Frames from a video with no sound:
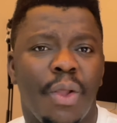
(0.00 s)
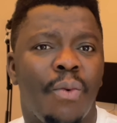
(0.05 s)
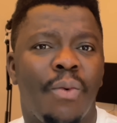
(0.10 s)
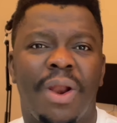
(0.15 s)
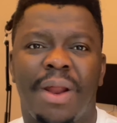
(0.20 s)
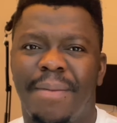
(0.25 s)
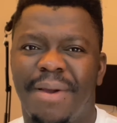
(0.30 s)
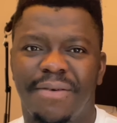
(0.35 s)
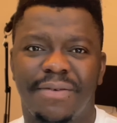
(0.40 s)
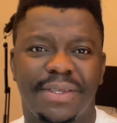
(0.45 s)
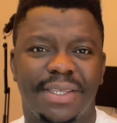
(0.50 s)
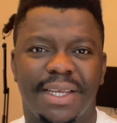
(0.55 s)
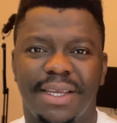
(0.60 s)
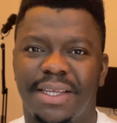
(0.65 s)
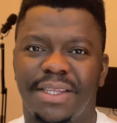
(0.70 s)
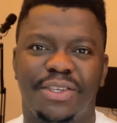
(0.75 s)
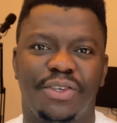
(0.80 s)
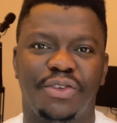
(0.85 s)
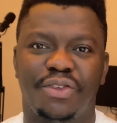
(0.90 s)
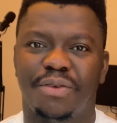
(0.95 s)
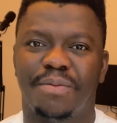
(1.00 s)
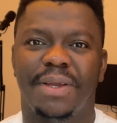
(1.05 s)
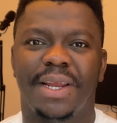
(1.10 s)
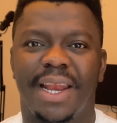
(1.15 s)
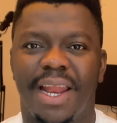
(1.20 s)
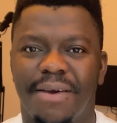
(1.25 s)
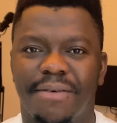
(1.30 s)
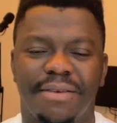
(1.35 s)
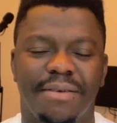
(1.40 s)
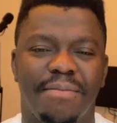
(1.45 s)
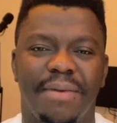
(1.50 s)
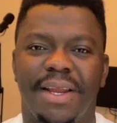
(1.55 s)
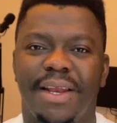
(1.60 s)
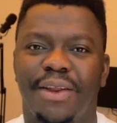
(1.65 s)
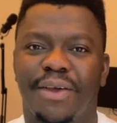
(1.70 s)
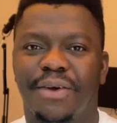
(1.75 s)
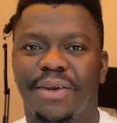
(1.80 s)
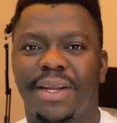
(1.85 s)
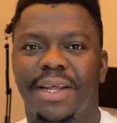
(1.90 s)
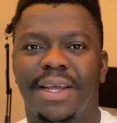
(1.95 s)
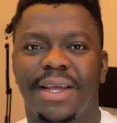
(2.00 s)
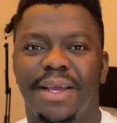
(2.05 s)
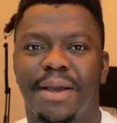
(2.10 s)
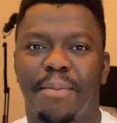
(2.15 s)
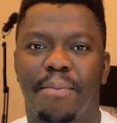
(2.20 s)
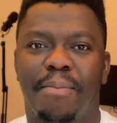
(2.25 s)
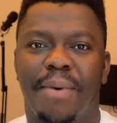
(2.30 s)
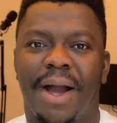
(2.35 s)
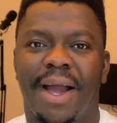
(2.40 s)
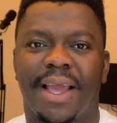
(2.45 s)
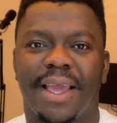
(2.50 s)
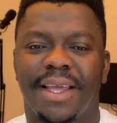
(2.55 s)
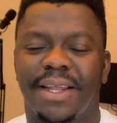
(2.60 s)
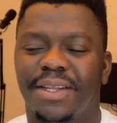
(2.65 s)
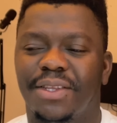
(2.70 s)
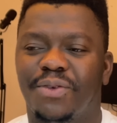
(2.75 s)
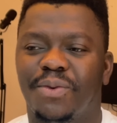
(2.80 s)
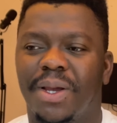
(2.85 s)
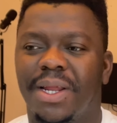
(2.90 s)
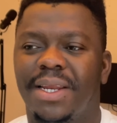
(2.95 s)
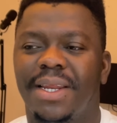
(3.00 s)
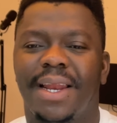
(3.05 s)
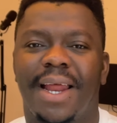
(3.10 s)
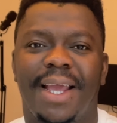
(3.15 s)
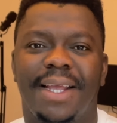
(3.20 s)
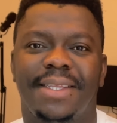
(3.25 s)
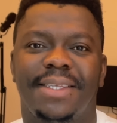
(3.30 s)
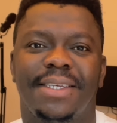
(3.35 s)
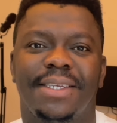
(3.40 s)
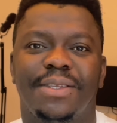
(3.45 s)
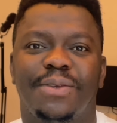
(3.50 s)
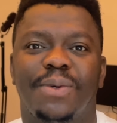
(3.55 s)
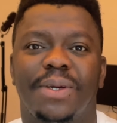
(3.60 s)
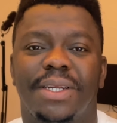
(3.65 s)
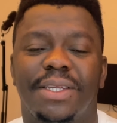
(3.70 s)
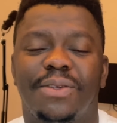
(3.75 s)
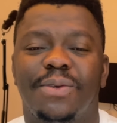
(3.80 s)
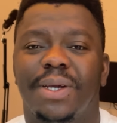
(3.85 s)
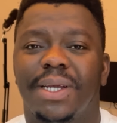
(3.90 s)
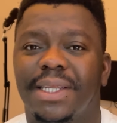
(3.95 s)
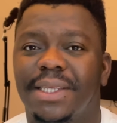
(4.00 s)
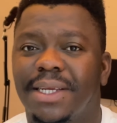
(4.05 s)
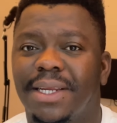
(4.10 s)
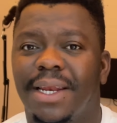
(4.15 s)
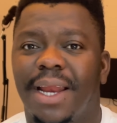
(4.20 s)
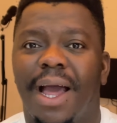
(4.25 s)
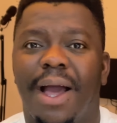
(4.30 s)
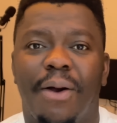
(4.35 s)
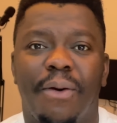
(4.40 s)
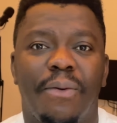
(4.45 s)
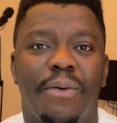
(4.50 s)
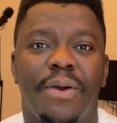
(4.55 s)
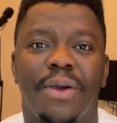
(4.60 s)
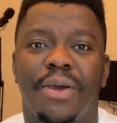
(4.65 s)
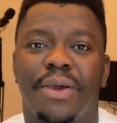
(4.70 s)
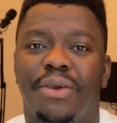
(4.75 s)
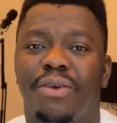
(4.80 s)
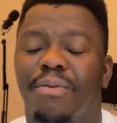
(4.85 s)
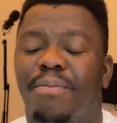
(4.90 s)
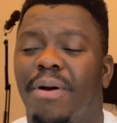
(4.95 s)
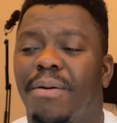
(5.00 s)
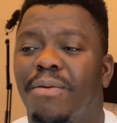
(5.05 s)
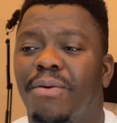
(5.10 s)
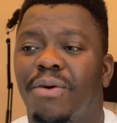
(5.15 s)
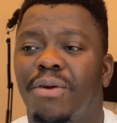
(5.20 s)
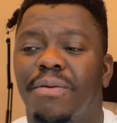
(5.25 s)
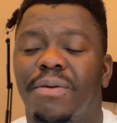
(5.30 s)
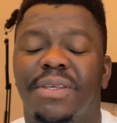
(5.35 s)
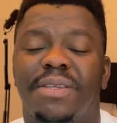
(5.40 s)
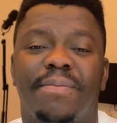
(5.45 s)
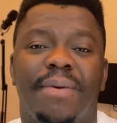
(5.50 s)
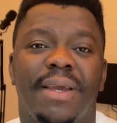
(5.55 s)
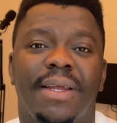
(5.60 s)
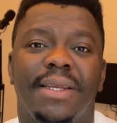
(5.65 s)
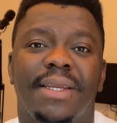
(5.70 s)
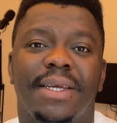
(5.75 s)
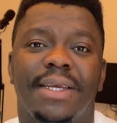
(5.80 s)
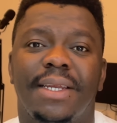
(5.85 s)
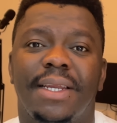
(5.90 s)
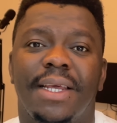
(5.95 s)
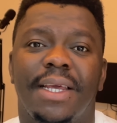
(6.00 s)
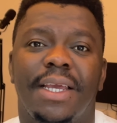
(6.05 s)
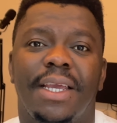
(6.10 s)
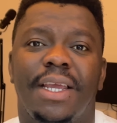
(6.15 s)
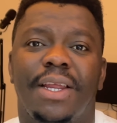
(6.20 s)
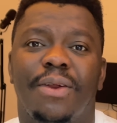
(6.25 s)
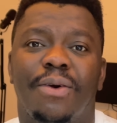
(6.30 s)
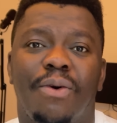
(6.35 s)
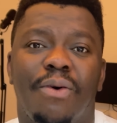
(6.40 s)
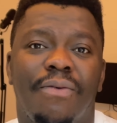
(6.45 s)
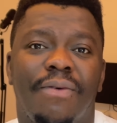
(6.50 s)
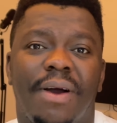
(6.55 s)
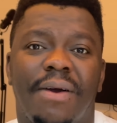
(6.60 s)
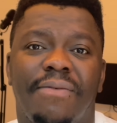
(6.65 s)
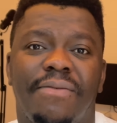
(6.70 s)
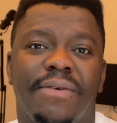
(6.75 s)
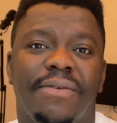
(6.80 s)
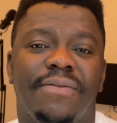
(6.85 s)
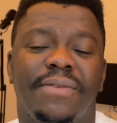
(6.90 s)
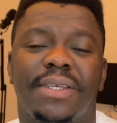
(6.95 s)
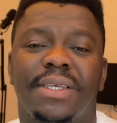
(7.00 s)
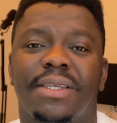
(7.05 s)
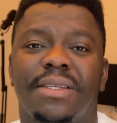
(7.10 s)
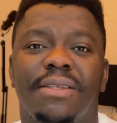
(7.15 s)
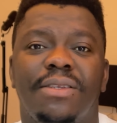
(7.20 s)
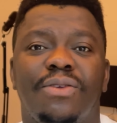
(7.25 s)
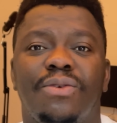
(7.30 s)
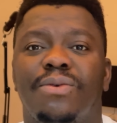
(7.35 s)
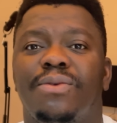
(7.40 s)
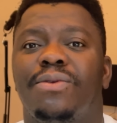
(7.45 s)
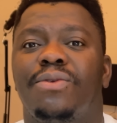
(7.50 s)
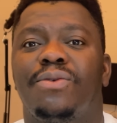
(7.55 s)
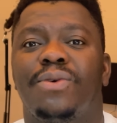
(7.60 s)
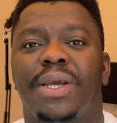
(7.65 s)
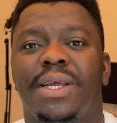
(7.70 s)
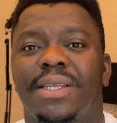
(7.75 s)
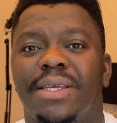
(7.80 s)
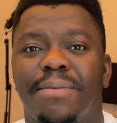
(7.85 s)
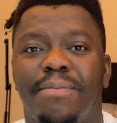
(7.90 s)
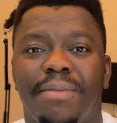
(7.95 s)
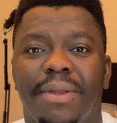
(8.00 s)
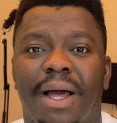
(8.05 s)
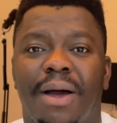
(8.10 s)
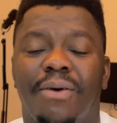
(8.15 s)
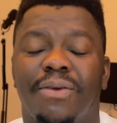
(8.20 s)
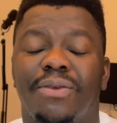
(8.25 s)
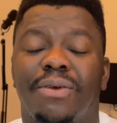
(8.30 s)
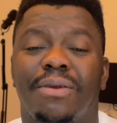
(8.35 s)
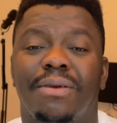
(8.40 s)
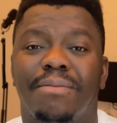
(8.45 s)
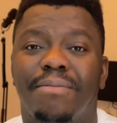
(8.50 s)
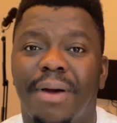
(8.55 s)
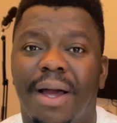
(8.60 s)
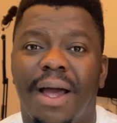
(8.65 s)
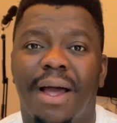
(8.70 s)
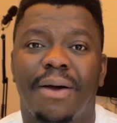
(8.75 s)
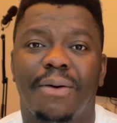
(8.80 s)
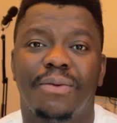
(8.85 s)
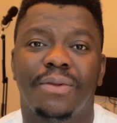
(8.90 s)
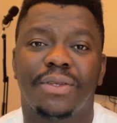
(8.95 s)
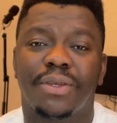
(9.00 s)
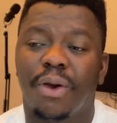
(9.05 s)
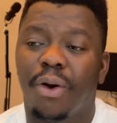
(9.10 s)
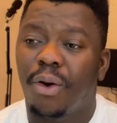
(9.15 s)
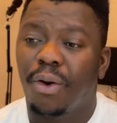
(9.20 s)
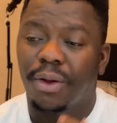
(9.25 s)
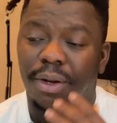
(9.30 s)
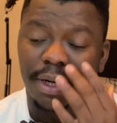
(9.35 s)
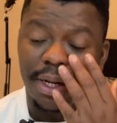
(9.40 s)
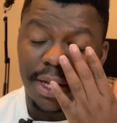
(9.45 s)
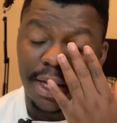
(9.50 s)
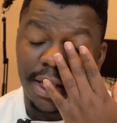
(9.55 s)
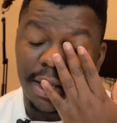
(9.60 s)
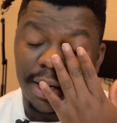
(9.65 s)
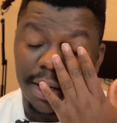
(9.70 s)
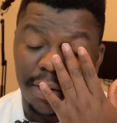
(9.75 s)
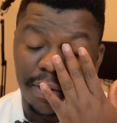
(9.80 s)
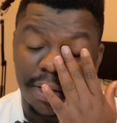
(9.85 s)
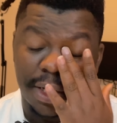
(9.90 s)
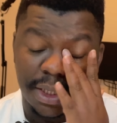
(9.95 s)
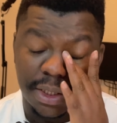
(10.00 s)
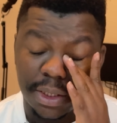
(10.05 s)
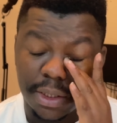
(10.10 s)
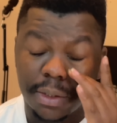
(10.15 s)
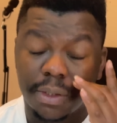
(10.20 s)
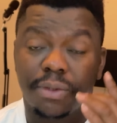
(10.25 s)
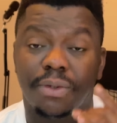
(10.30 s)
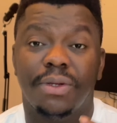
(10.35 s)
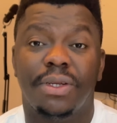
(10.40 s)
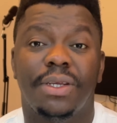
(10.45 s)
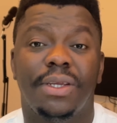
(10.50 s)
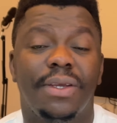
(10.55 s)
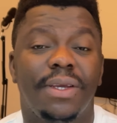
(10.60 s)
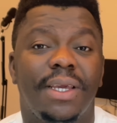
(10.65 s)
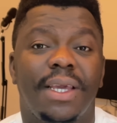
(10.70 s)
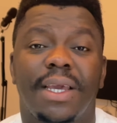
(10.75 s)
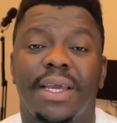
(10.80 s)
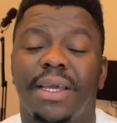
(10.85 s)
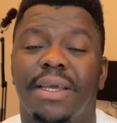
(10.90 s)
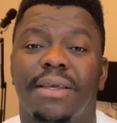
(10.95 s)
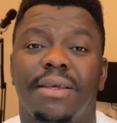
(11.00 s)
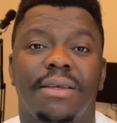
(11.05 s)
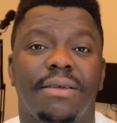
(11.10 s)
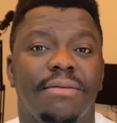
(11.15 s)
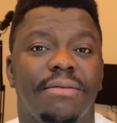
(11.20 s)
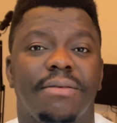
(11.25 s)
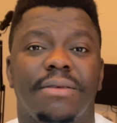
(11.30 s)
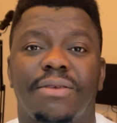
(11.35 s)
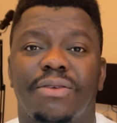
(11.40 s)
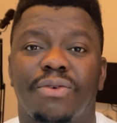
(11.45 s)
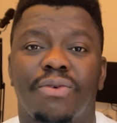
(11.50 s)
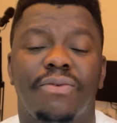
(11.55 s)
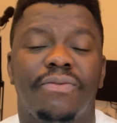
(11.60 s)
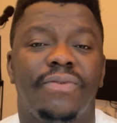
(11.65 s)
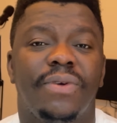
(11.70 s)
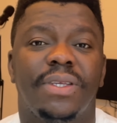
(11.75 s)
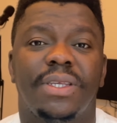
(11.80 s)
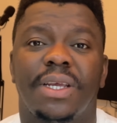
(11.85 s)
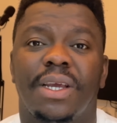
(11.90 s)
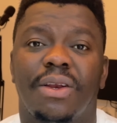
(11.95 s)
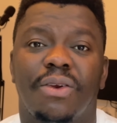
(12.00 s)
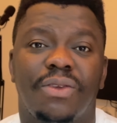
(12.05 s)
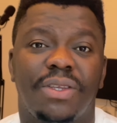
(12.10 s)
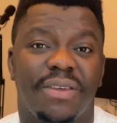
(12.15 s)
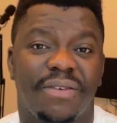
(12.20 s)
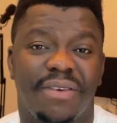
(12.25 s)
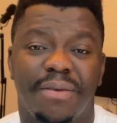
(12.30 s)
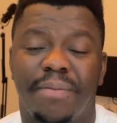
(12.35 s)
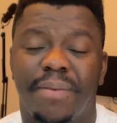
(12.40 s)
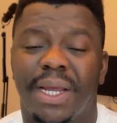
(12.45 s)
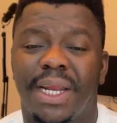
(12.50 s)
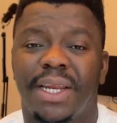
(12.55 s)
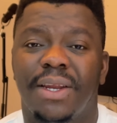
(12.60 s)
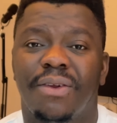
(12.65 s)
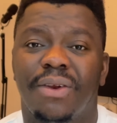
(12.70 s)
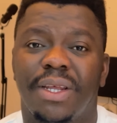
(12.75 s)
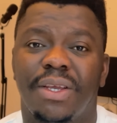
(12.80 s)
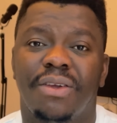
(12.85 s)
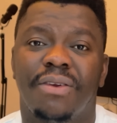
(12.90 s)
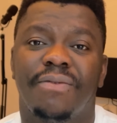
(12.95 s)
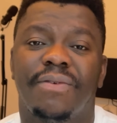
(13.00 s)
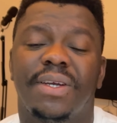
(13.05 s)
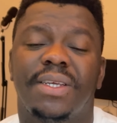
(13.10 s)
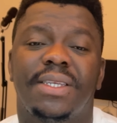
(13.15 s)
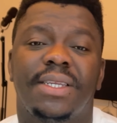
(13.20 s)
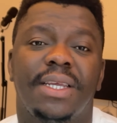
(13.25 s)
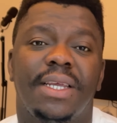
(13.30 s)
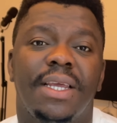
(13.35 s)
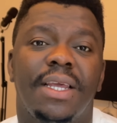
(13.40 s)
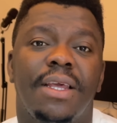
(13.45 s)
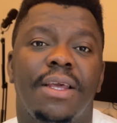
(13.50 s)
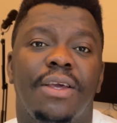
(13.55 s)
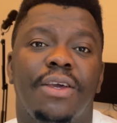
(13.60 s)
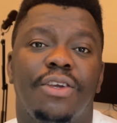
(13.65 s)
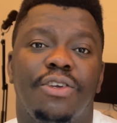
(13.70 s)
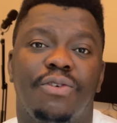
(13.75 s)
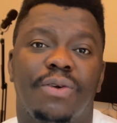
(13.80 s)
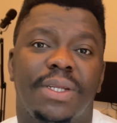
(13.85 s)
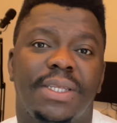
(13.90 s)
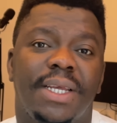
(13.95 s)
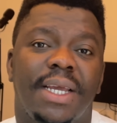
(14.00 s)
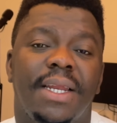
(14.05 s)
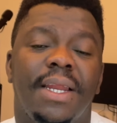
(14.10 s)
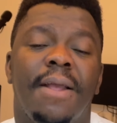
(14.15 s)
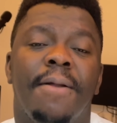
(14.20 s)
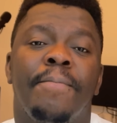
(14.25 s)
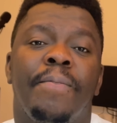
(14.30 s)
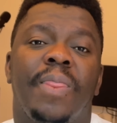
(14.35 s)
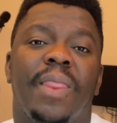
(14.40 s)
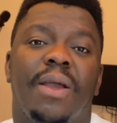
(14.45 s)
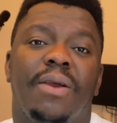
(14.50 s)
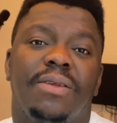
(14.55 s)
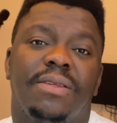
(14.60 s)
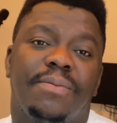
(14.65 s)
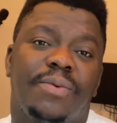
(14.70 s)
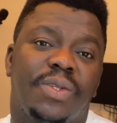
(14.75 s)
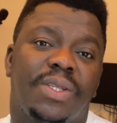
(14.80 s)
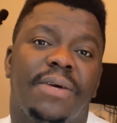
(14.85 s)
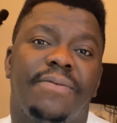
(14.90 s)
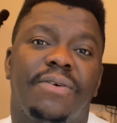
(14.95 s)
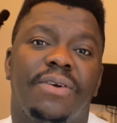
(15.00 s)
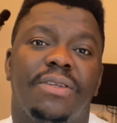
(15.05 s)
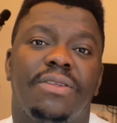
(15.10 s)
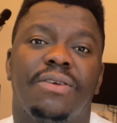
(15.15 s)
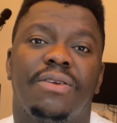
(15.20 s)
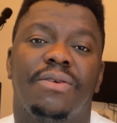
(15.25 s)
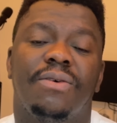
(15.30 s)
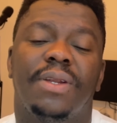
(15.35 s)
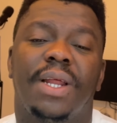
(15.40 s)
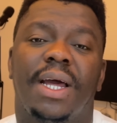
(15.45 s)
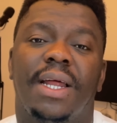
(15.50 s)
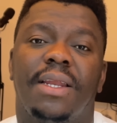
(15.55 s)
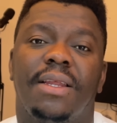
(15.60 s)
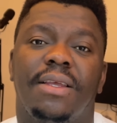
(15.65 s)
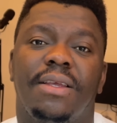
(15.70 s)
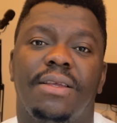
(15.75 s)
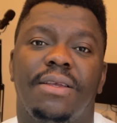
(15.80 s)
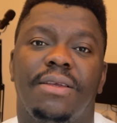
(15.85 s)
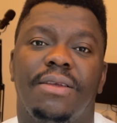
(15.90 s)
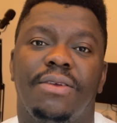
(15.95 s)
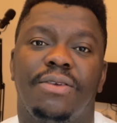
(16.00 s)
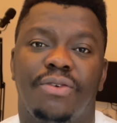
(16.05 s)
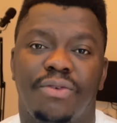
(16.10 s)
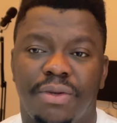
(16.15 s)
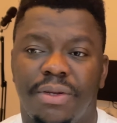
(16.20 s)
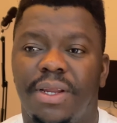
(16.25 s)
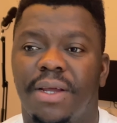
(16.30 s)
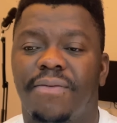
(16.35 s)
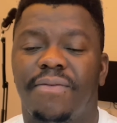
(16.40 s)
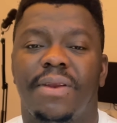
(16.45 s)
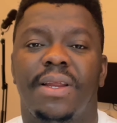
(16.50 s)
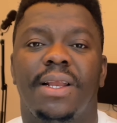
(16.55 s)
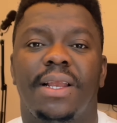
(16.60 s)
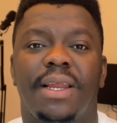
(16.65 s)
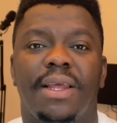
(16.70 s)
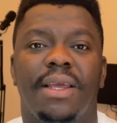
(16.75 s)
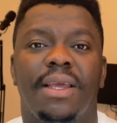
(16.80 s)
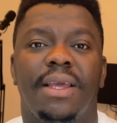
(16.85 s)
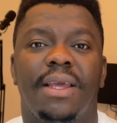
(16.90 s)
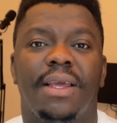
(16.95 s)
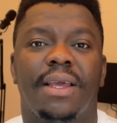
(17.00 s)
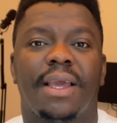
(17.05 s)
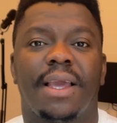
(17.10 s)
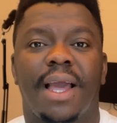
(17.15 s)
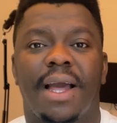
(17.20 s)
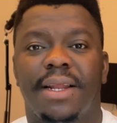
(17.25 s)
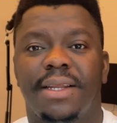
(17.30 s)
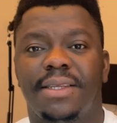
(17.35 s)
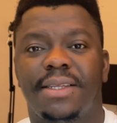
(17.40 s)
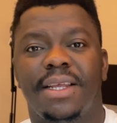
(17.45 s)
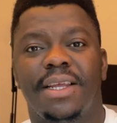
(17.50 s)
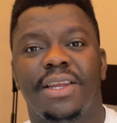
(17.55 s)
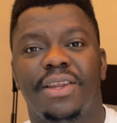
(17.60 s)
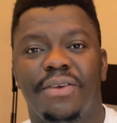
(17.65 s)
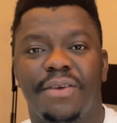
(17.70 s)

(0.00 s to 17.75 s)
what am I even saying? It used to be 11 million back in 2019, 2020. Now you're probably going to be spending, you know, over 15 to 20,000 pounds on relocation to the UK, school fees inclusive, depending on the university you attend. Now it's important for you to know that you definitely can't stay in